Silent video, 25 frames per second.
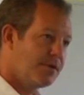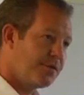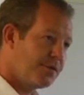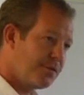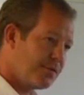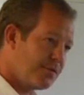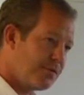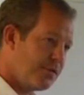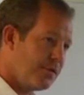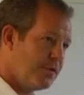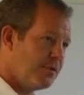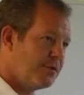
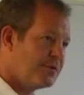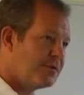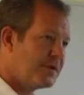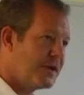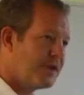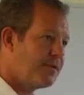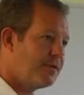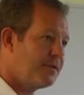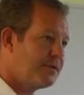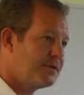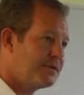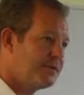through
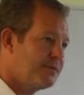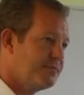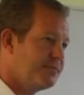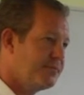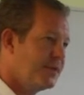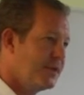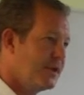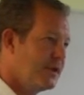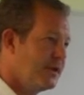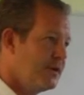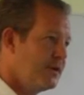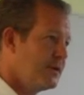terrorism.
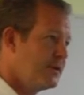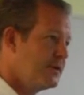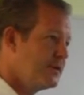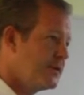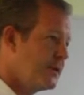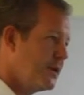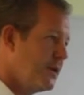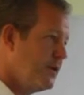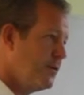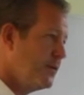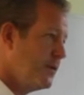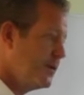
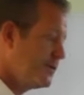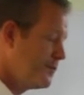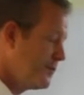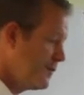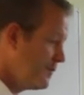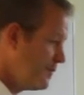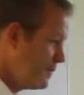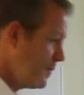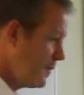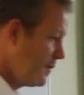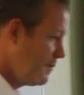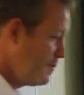So, as
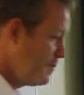we've,